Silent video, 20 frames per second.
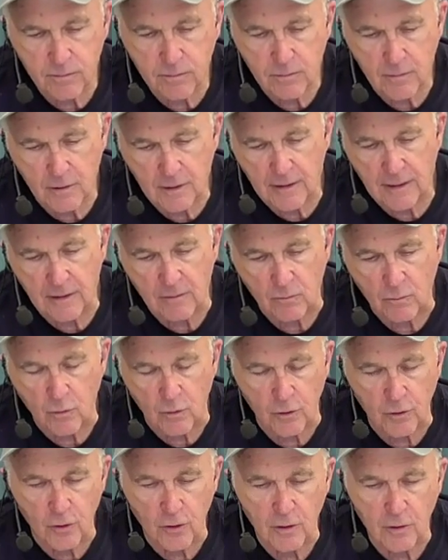again, we're
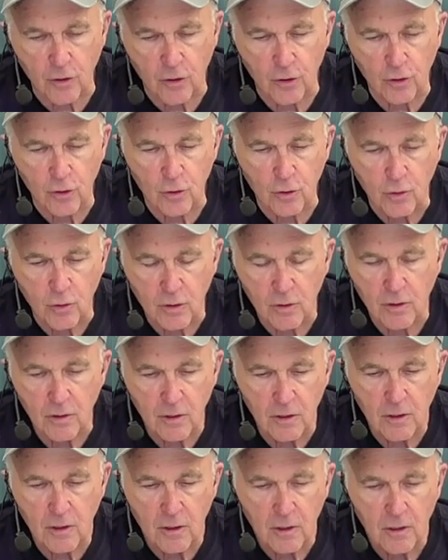going to do
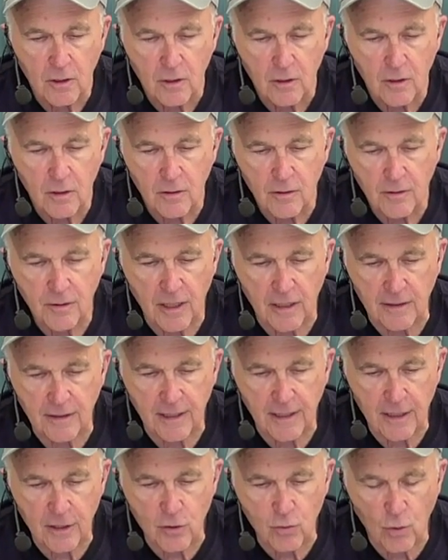10
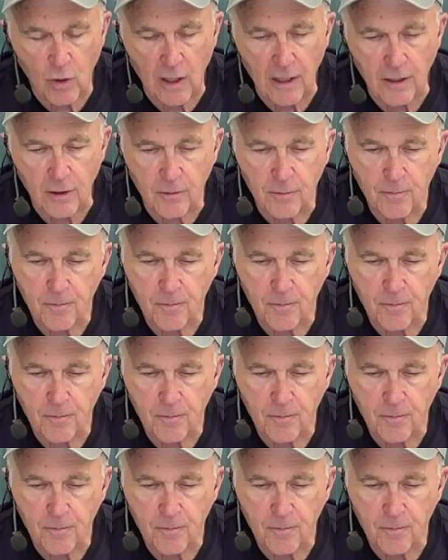gauge wire.